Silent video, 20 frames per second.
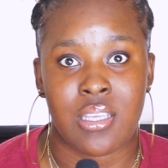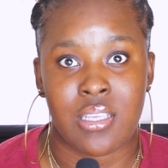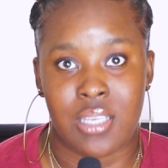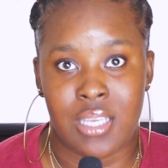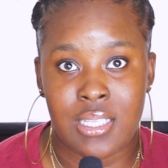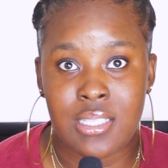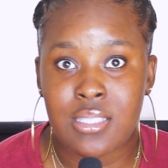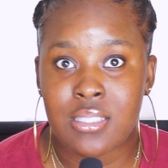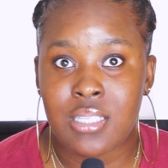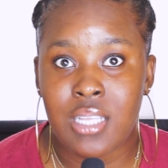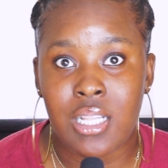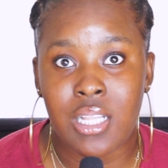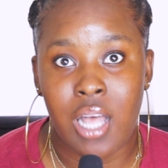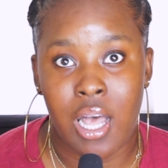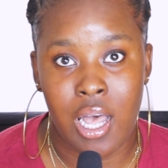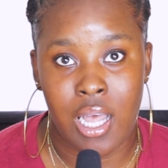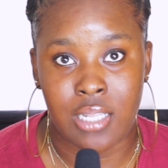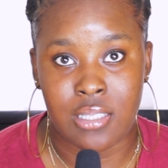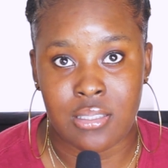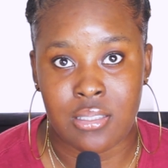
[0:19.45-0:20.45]
it's still
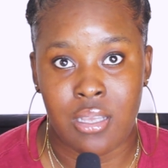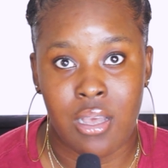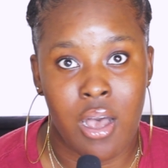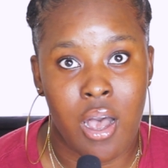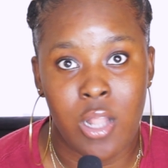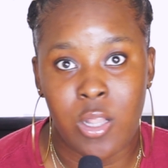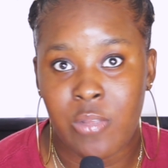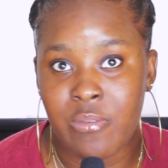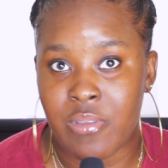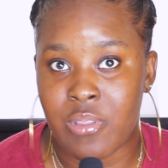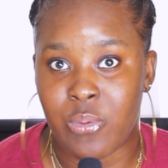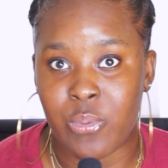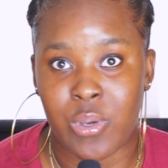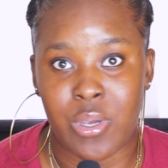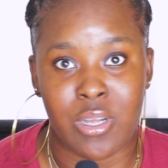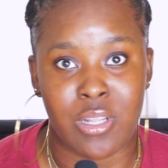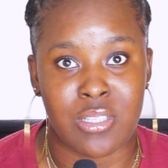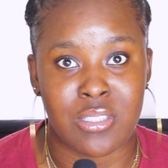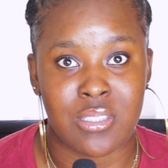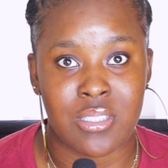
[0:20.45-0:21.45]
hot all over the
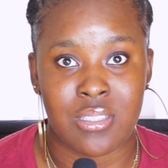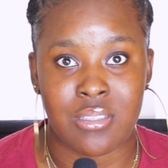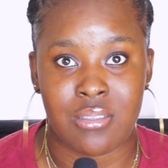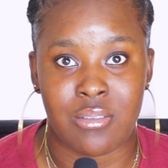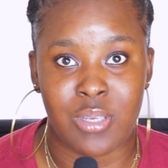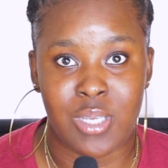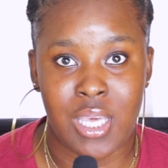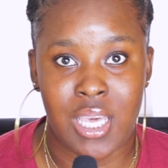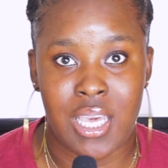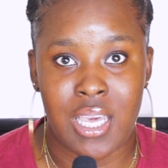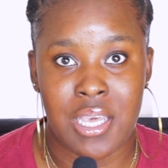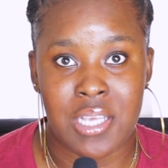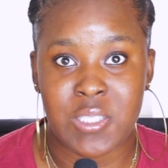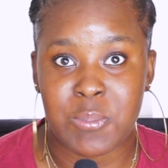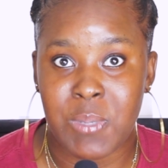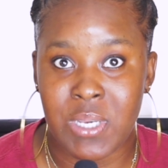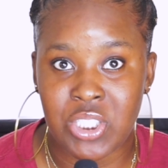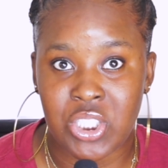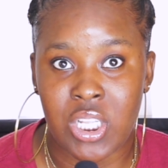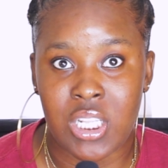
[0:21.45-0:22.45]
world okay
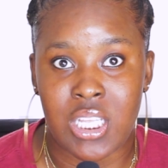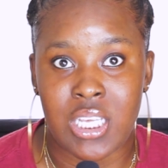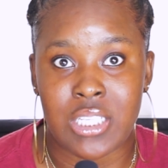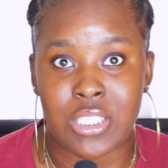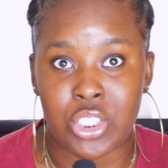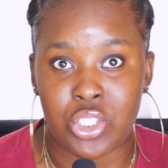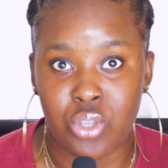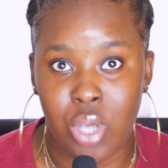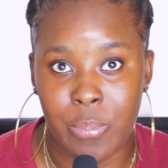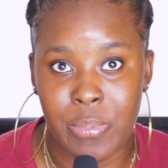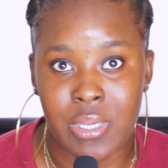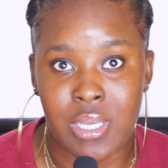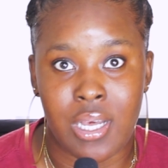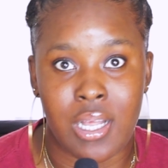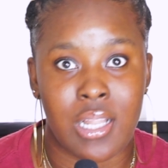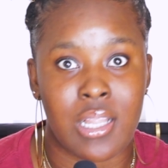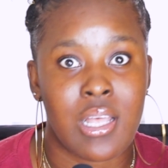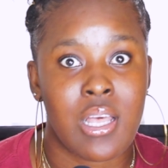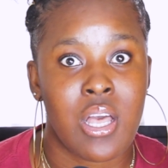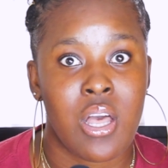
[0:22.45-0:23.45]
especially in the
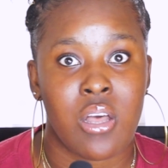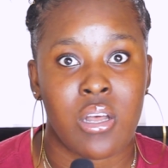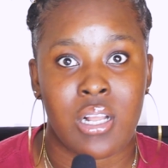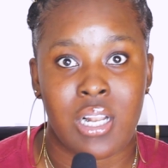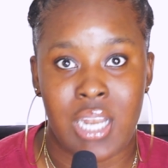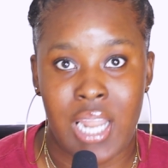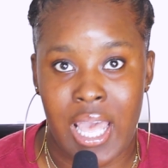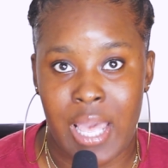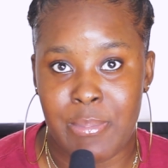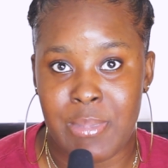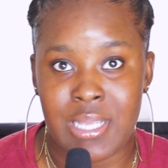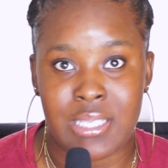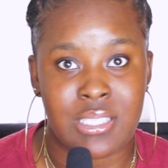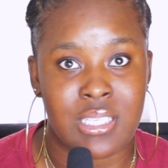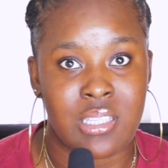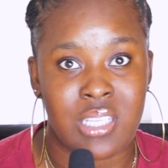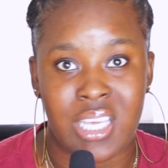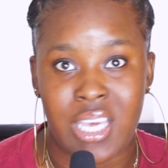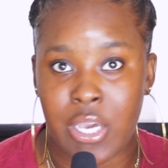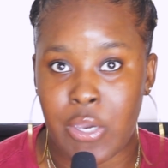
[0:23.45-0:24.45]
tropical climate
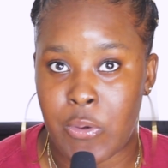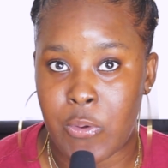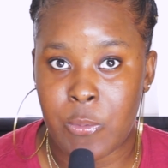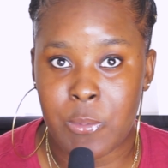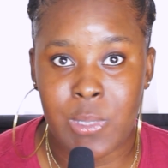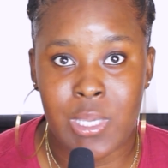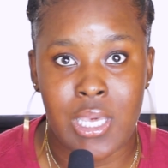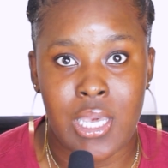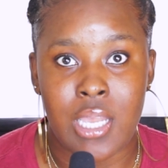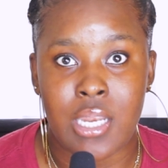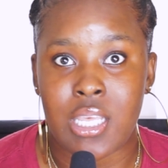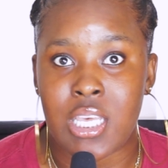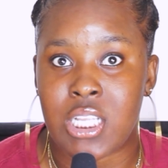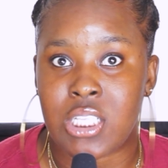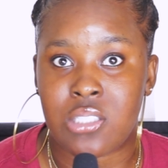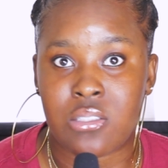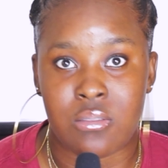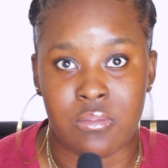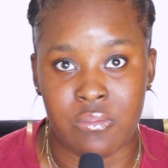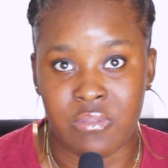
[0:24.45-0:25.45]
in the caribbean
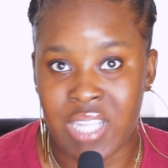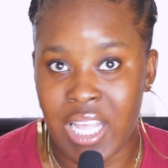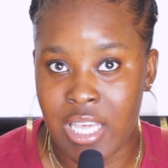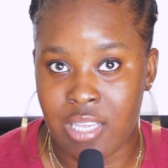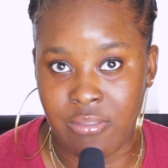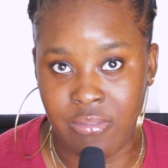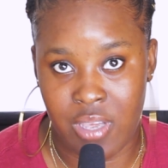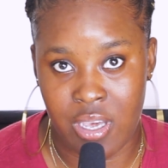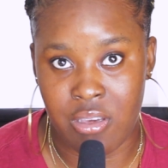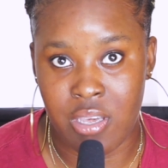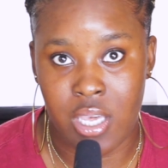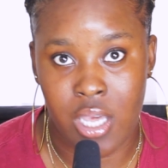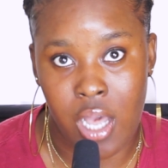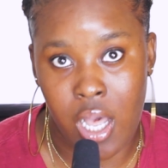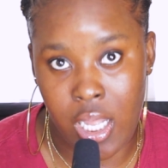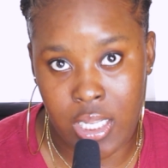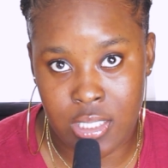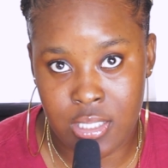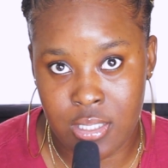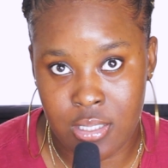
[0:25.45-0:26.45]
it's like very
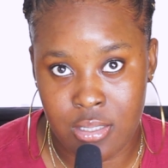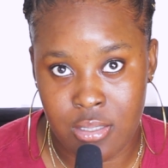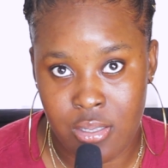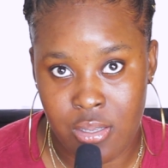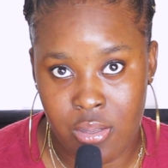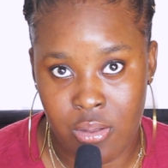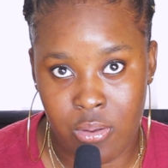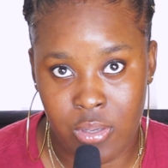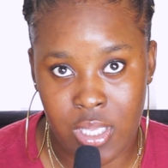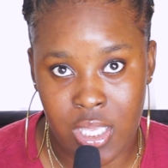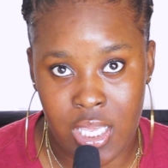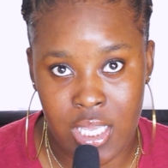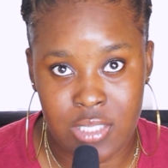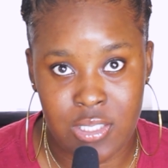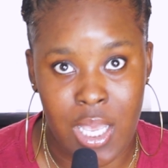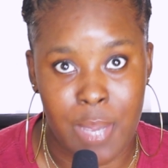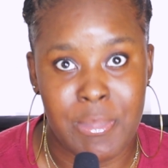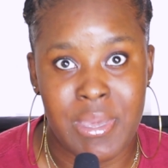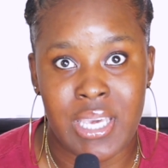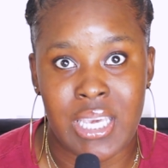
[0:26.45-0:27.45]
hot okay
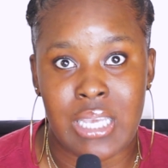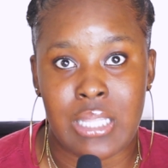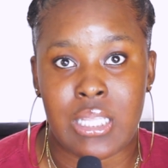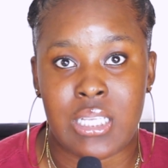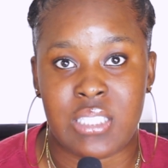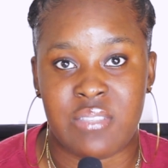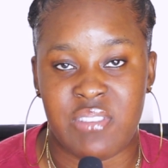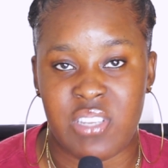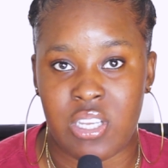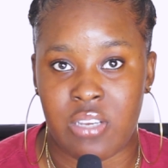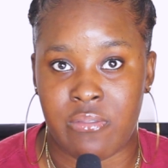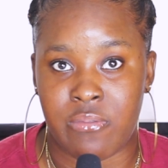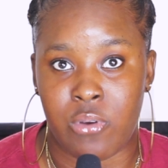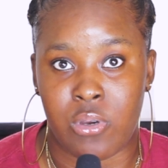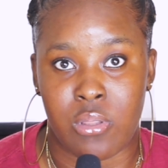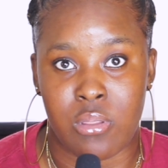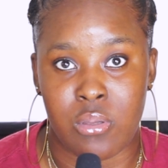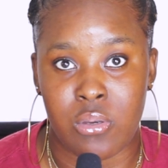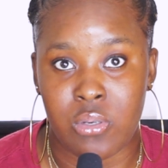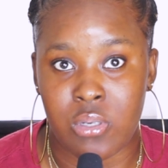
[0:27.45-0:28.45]
so i'm making this video
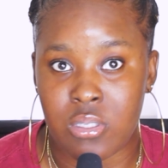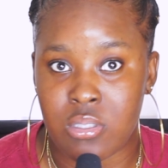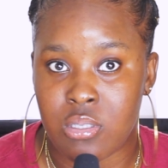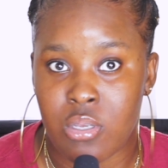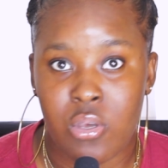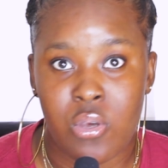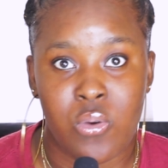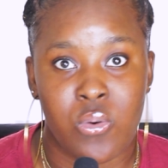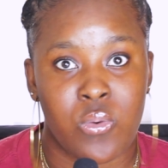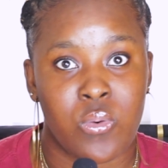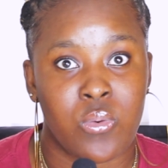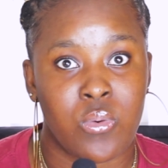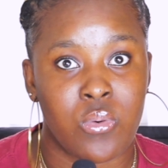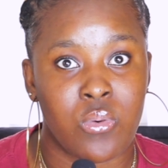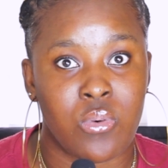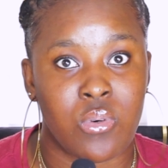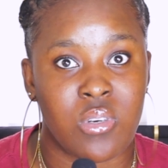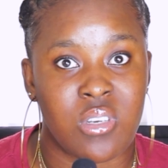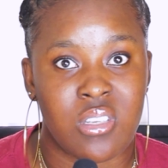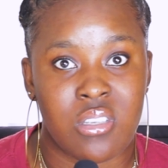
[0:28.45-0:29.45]
for those
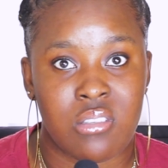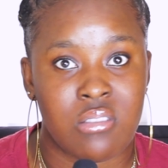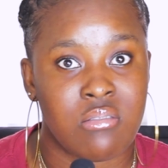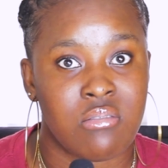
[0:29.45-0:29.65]
who